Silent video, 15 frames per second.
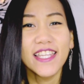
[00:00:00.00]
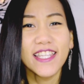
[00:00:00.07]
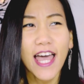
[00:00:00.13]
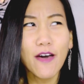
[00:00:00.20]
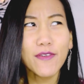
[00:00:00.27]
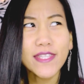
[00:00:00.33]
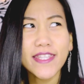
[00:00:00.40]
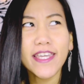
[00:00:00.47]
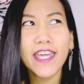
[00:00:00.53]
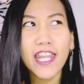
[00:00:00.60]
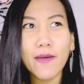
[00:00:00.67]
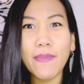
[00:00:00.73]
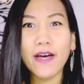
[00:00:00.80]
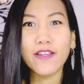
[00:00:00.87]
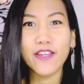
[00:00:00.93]
I was thinking
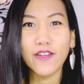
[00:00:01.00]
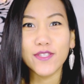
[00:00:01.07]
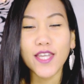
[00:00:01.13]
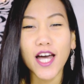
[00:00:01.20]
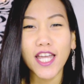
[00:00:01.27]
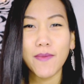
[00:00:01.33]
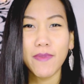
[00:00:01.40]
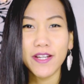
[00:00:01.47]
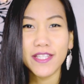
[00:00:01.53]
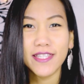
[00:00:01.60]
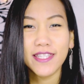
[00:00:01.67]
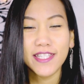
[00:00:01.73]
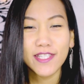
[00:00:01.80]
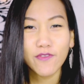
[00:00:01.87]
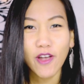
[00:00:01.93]
about, you know, talking
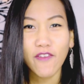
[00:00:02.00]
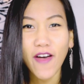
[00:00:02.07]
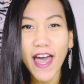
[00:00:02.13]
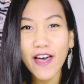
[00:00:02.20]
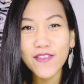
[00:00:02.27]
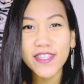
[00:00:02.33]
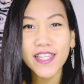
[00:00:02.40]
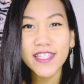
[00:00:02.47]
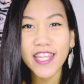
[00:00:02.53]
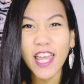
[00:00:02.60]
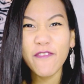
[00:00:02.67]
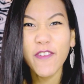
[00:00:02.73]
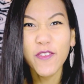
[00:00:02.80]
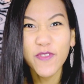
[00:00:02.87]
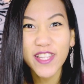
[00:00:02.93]
about the 12 houses and I
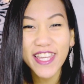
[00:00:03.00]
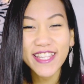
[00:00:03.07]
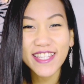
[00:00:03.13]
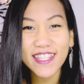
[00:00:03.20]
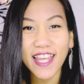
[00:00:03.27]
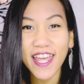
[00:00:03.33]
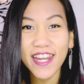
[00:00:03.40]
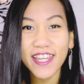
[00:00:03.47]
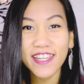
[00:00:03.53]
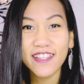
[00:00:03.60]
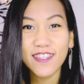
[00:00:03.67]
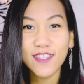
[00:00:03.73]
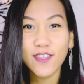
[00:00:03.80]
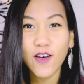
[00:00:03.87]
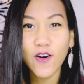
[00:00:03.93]
felt really
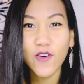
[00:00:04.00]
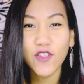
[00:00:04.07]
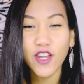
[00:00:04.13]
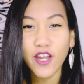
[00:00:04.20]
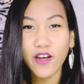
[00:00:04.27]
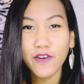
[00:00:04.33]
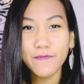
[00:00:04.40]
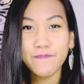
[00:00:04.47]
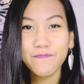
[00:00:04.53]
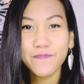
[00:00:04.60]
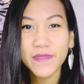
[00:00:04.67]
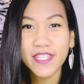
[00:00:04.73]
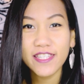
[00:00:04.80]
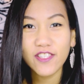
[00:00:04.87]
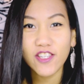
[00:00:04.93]
excited so, you know,
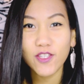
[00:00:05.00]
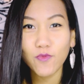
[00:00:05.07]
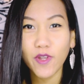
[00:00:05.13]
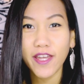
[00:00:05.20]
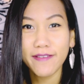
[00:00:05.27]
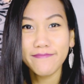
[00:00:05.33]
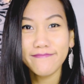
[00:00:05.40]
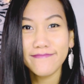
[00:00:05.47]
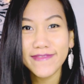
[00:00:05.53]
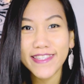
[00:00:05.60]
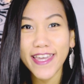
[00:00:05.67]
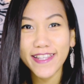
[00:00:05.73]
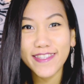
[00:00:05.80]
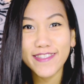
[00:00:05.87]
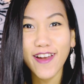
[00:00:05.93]
just want to
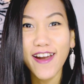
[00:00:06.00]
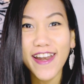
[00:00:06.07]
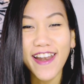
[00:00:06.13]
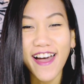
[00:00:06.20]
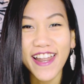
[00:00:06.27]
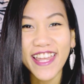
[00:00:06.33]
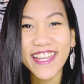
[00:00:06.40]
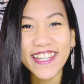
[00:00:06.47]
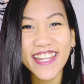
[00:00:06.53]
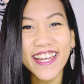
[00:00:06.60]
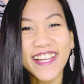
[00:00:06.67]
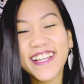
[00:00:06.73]
get started on it.